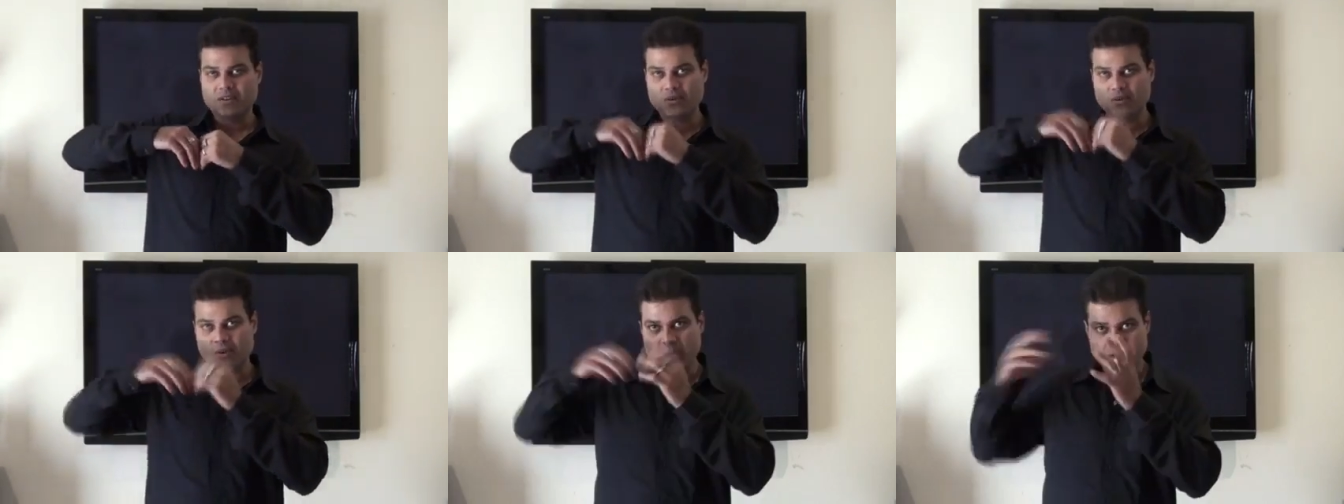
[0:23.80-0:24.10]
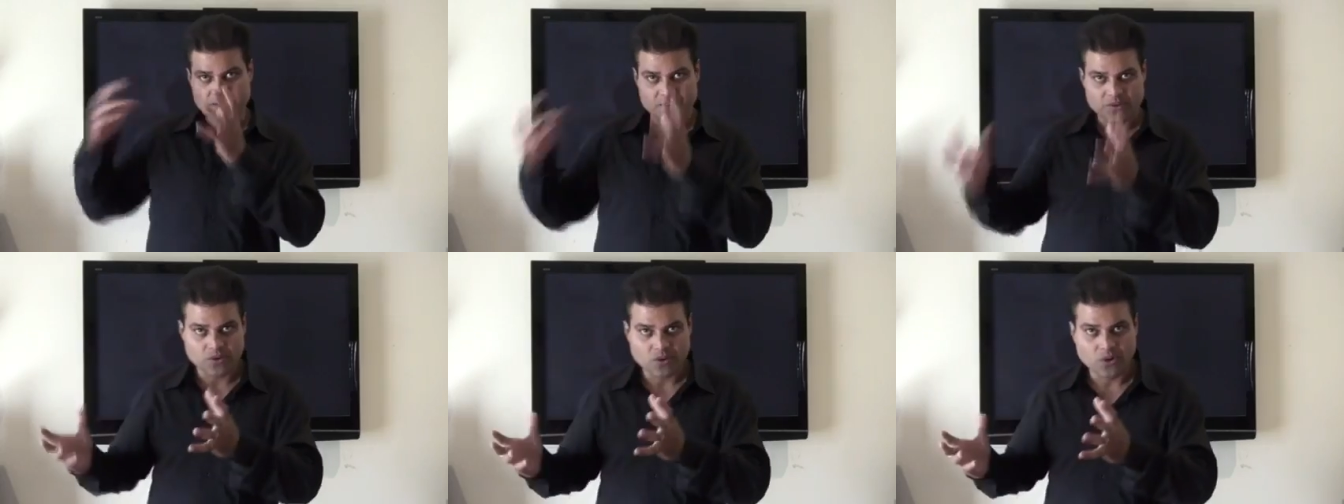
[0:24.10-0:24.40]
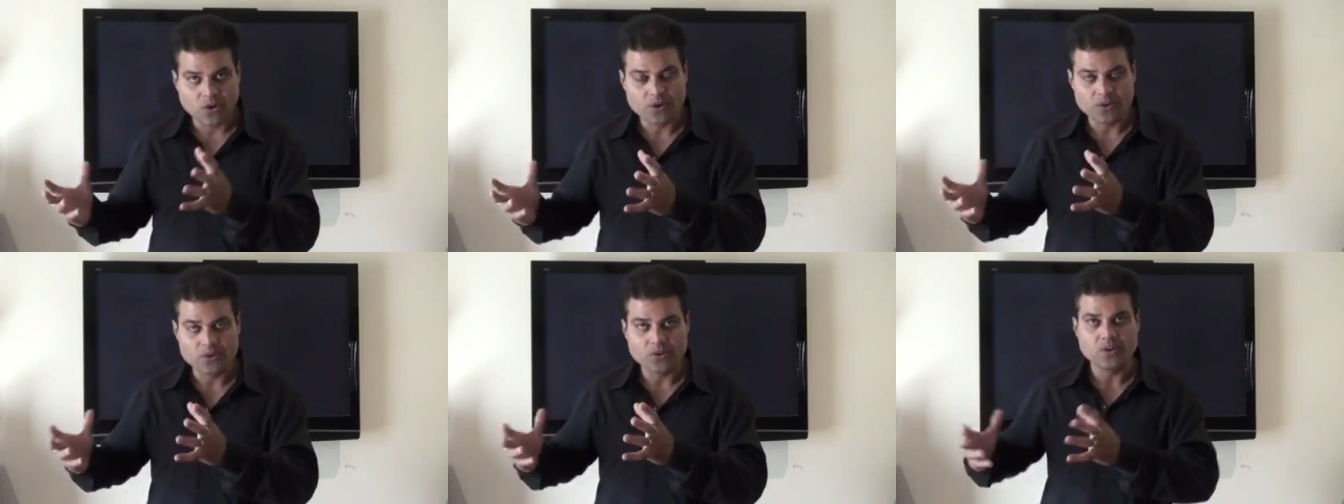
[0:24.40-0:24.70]
going to a
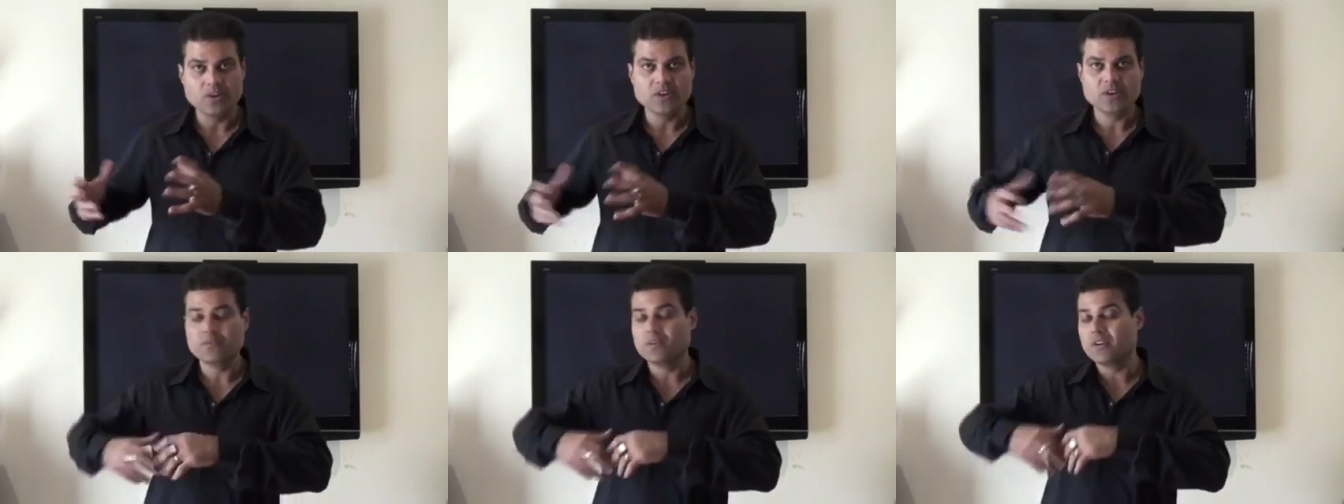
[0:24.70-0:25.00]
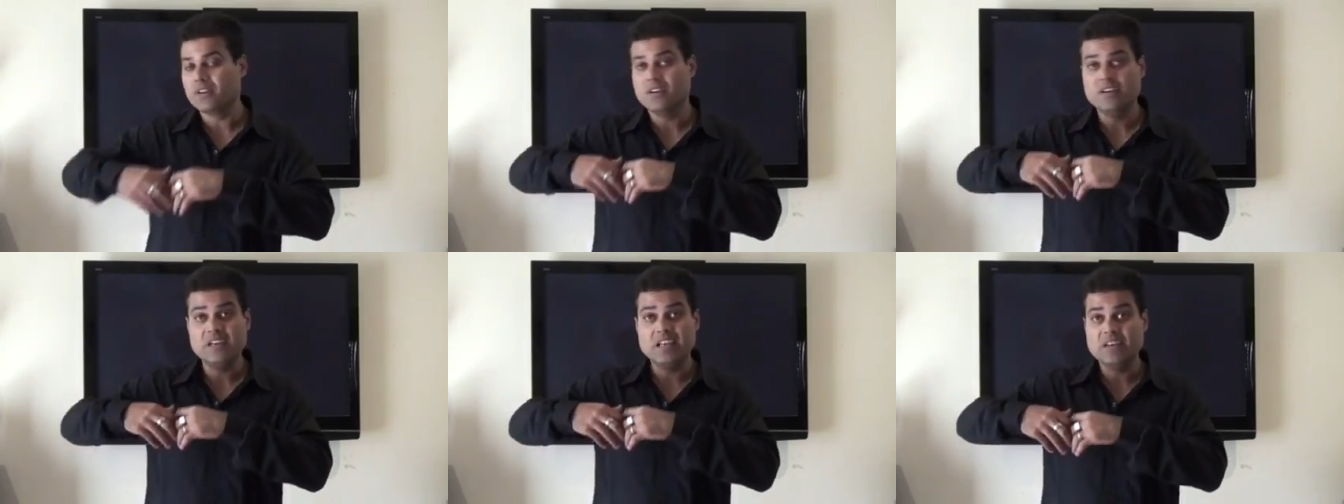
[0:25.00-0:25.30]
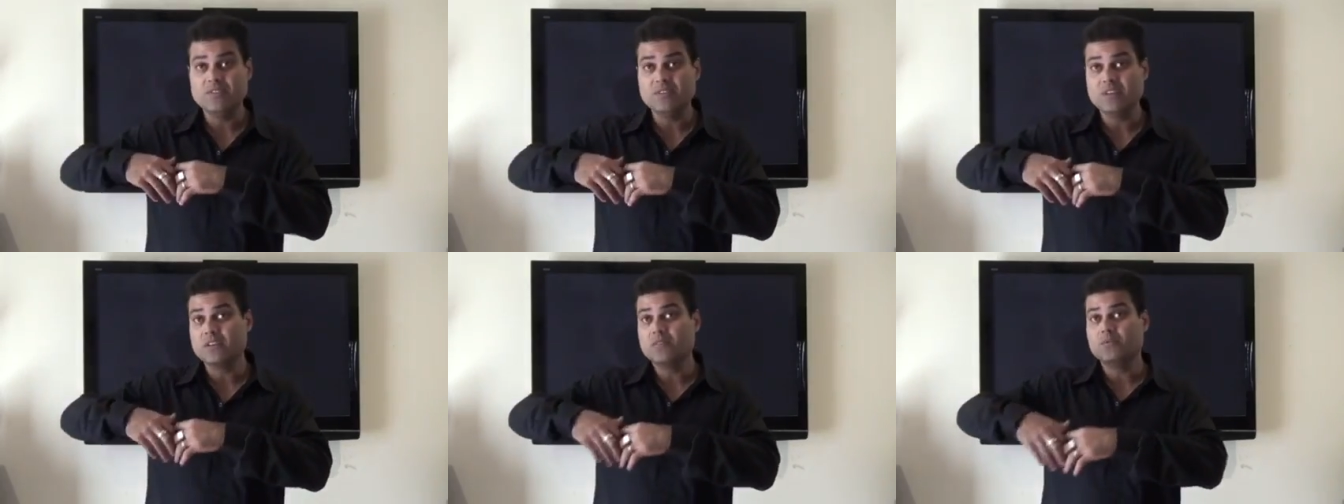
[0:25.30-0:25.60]
whole new
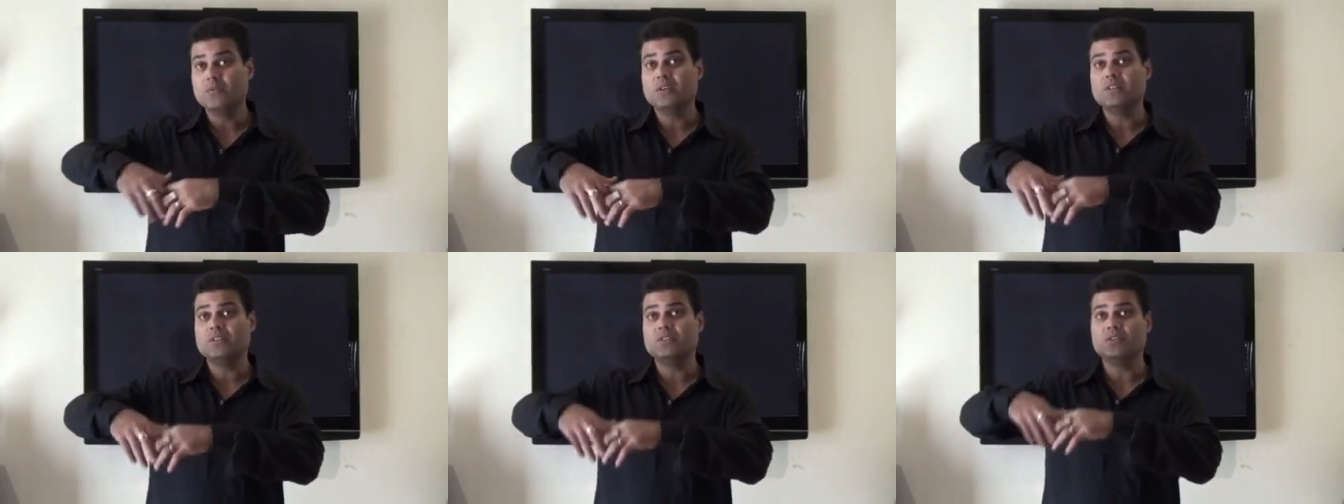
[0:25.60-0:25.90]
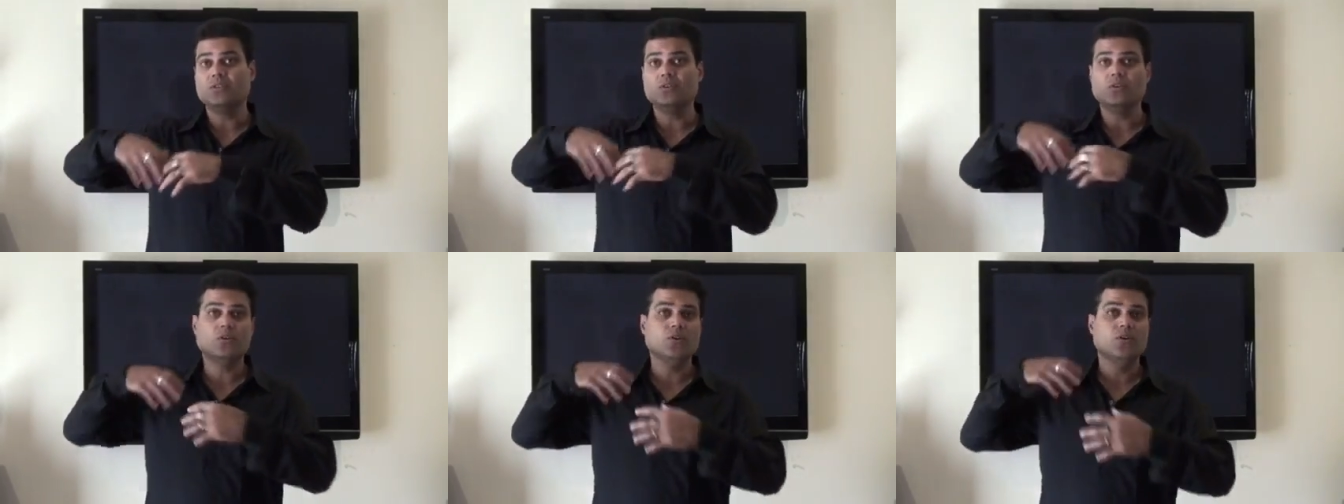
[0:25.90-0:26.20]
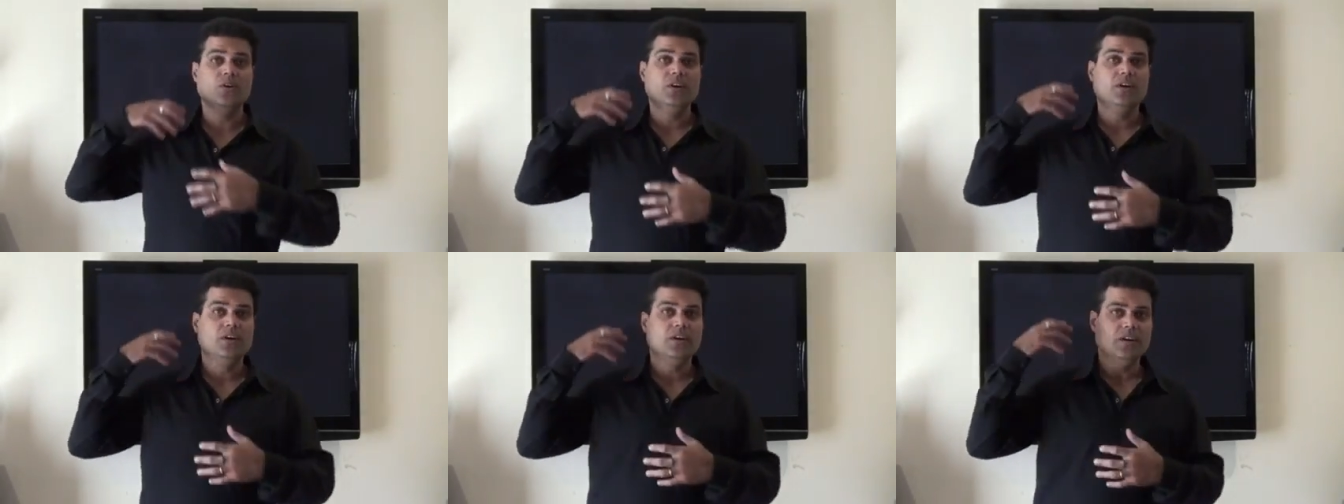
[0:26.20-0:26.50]
level
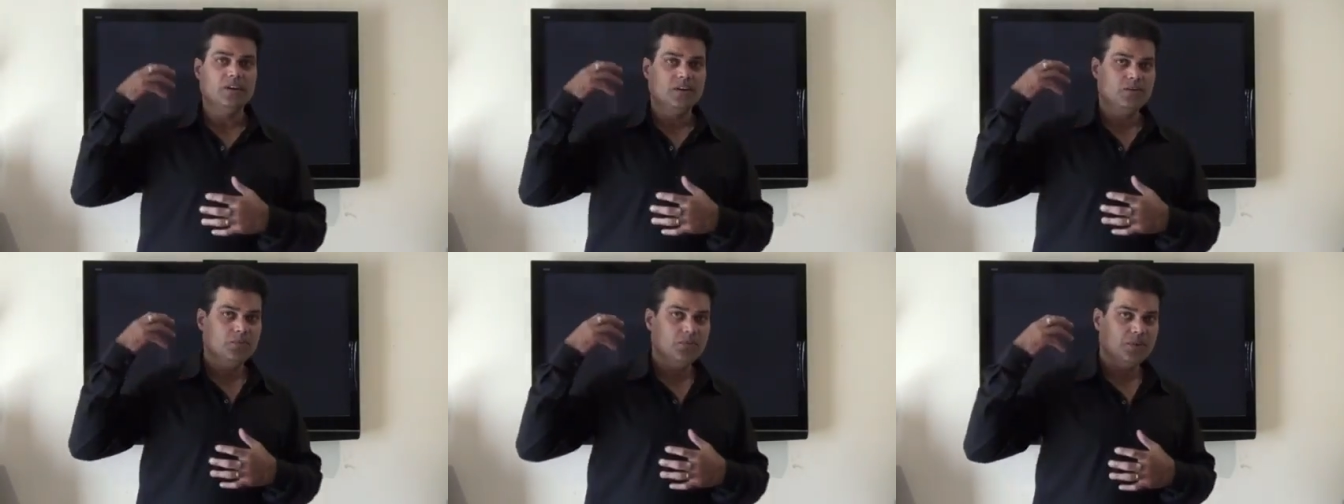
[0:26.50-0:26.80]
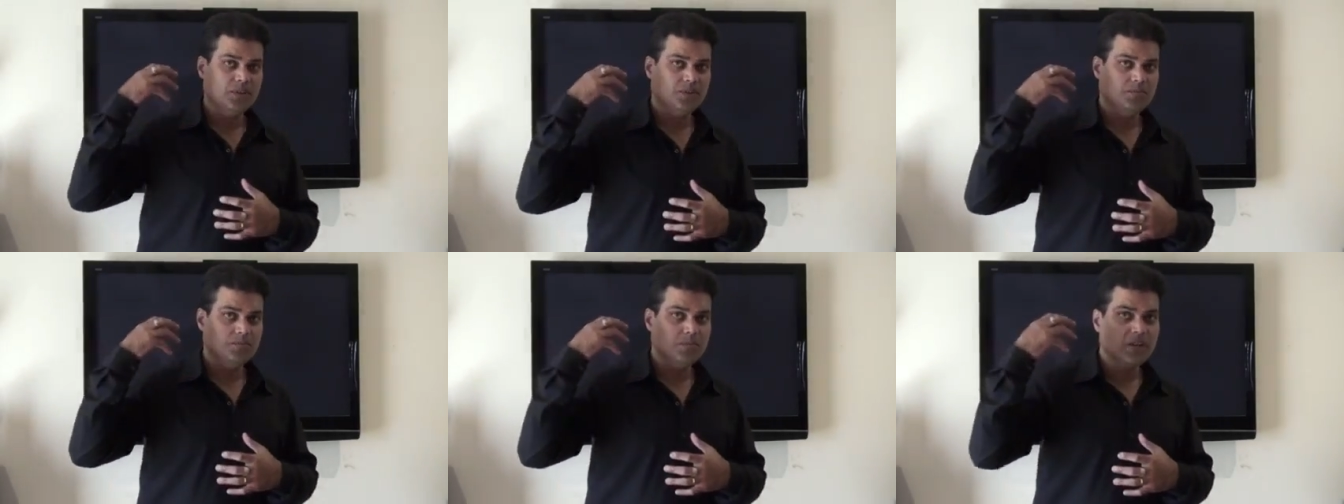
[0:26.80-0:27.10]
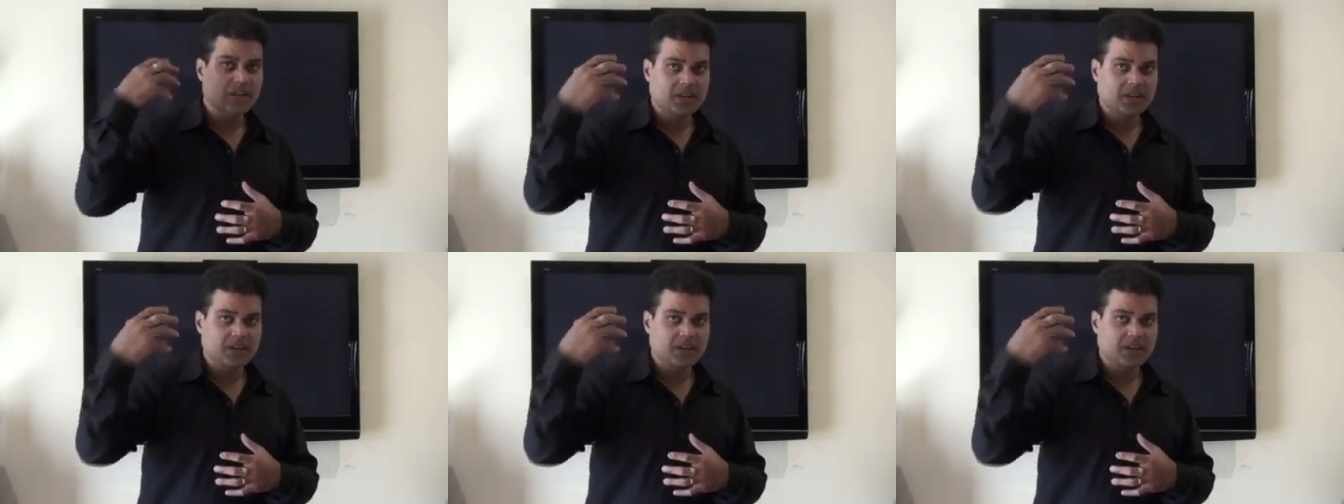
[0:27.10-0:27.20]
with